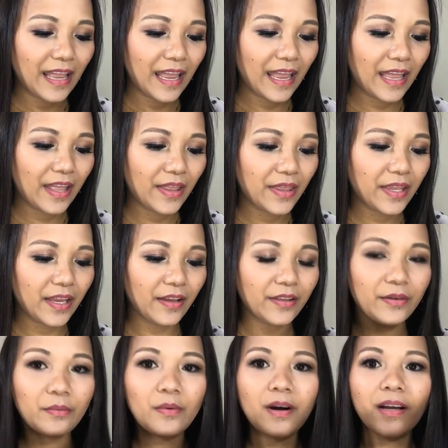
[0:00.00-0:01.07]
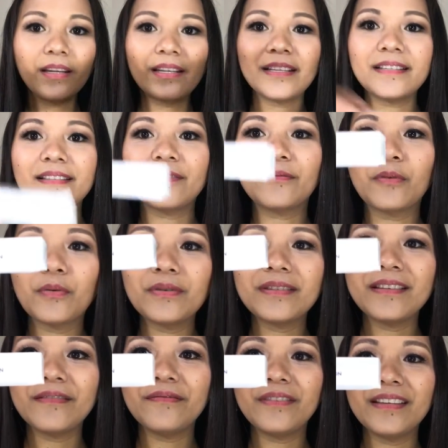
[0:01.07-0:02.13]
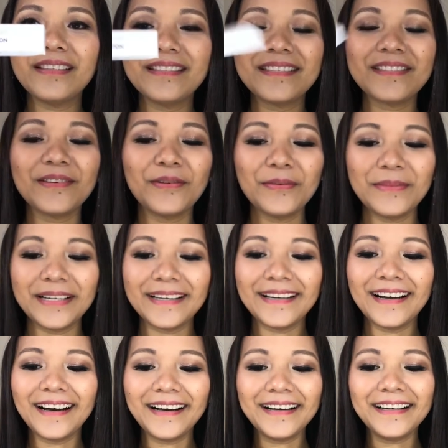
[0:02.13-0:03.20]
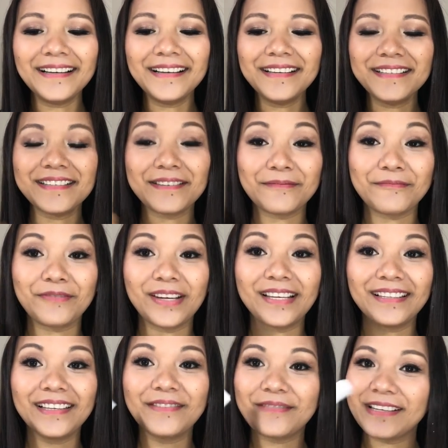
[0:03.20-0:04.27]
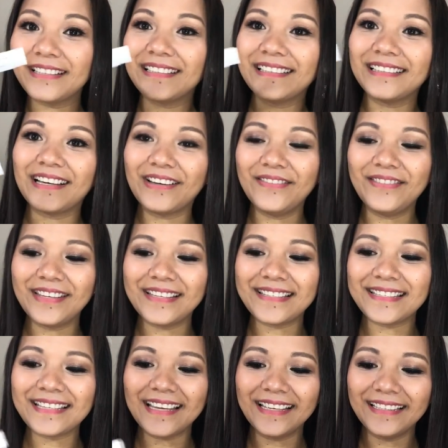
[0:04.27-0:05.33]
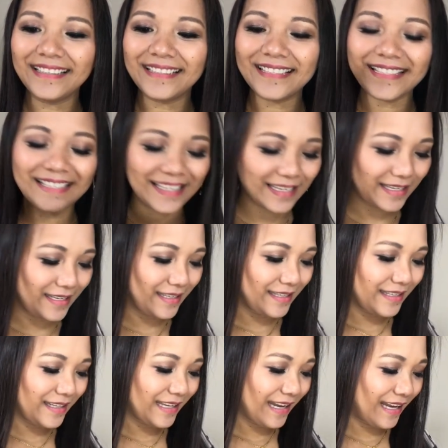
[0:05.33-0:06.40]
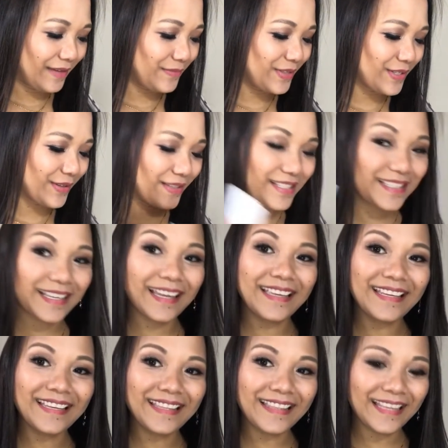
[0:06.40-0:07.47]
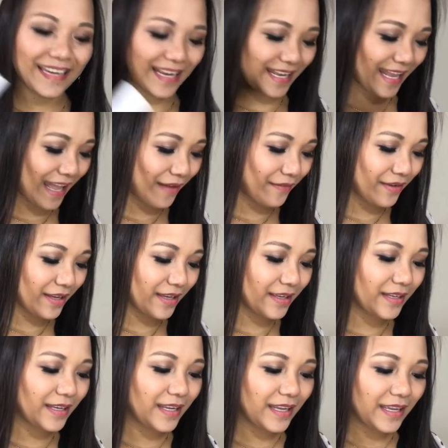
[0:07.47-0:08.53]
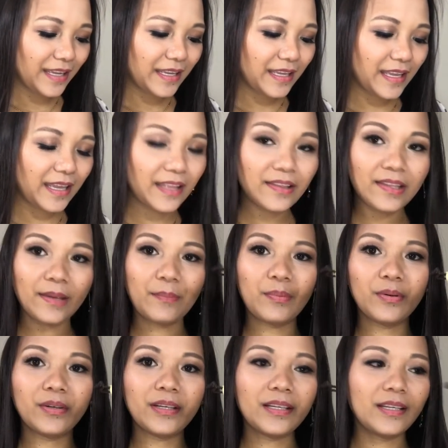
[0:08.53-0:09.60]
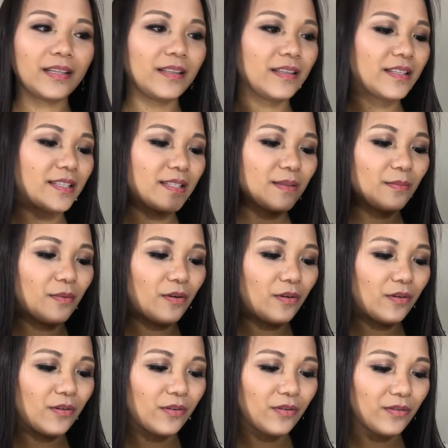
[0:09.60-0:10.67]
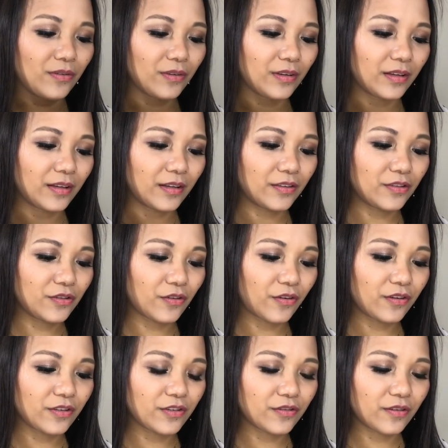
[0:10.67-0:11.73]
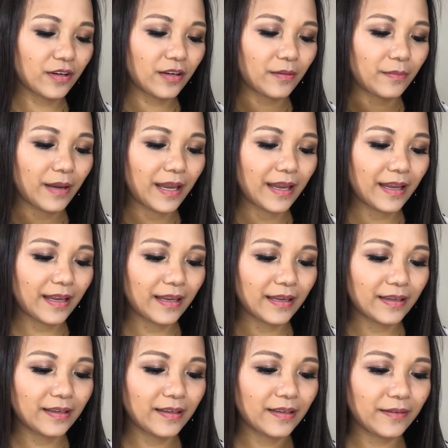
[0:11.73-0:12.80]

And the other one is the Rose des Vents. Oh my gosh, I really, really love this scent. I'm so excited that I have it. And they put it in the small drawstring bag.